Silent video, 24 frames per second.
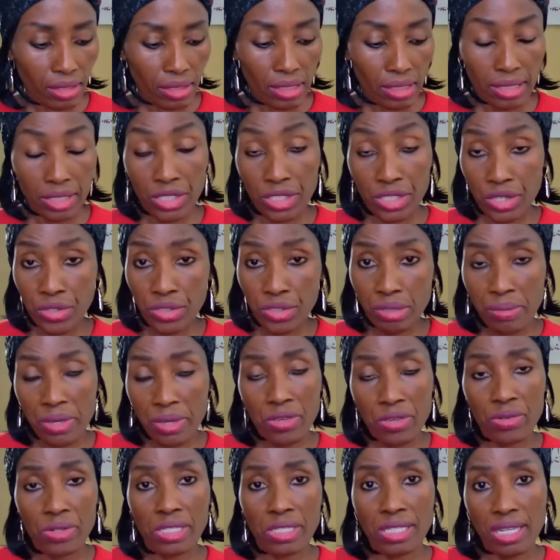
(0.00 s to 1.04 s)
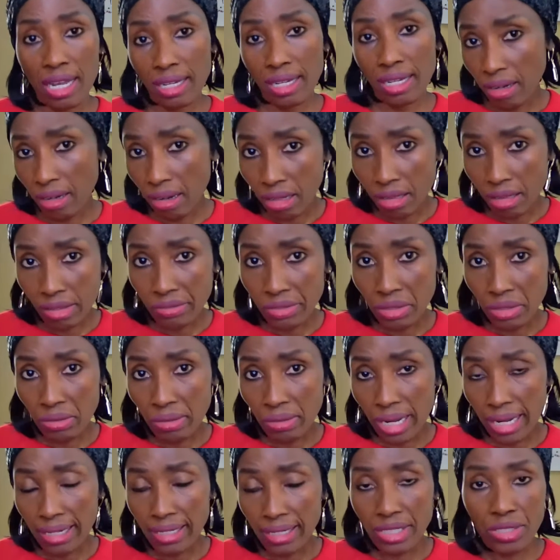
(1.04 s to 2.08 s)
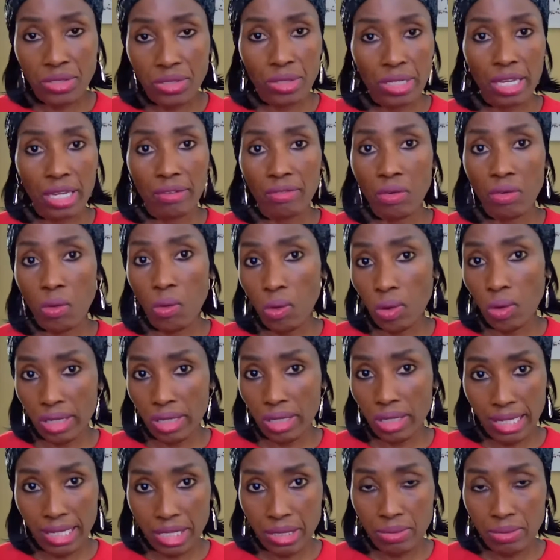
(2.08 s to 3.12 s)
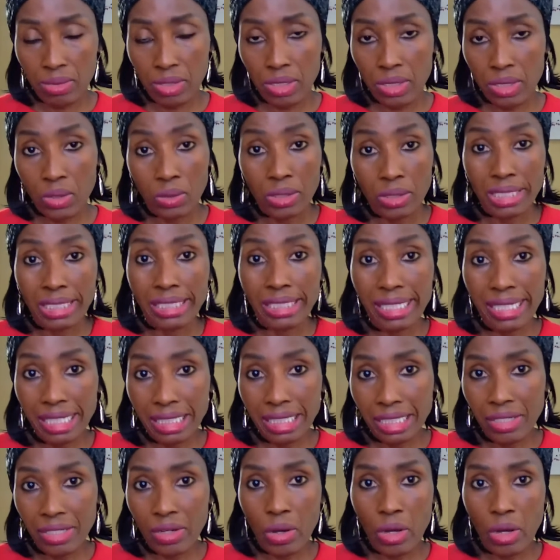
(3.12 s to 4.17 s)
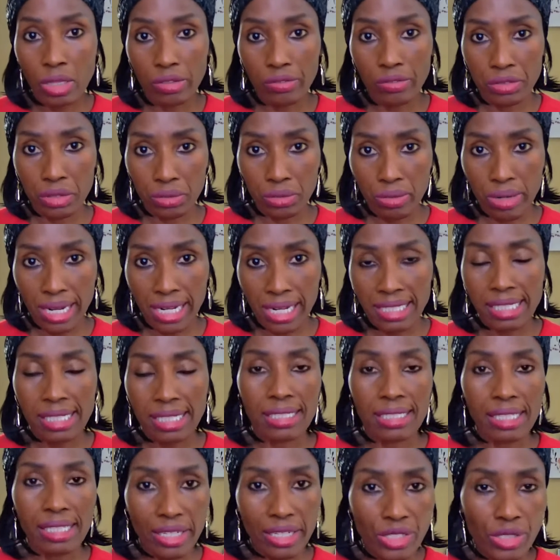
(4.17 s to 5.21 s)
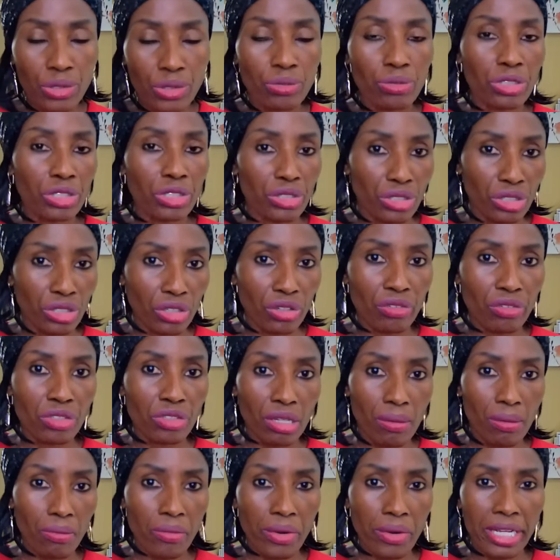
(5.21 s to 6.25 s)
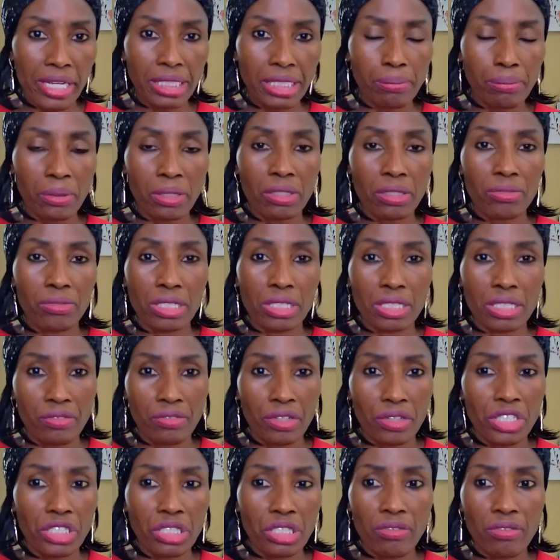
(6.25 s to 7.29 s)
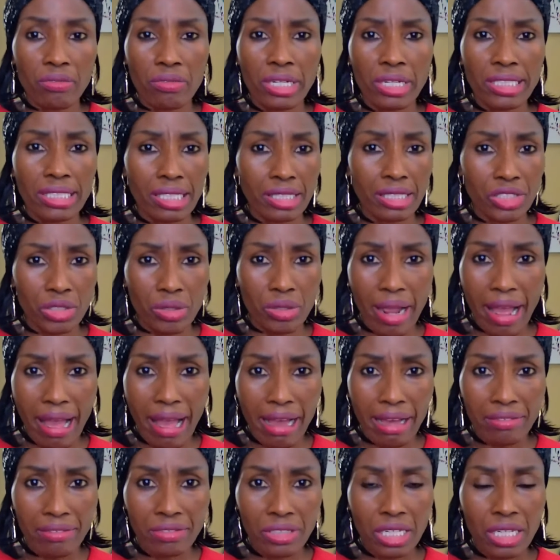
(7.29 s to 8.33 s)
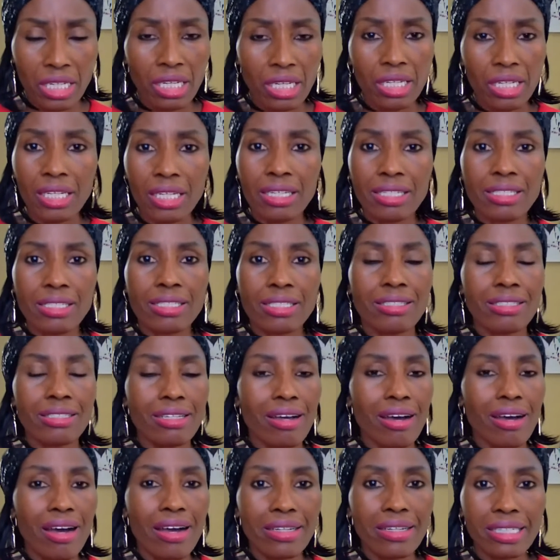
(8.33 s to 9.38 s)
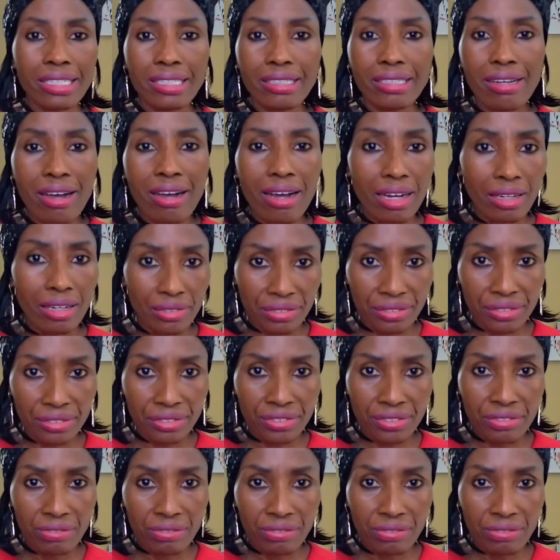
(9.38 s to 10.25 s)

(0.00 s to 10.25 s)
excuse me, you assigned all of your rights, you gave all that to us, or nearly all of your rights, and yes, you reserve some rights, but the reservation of rights that you have is not enough,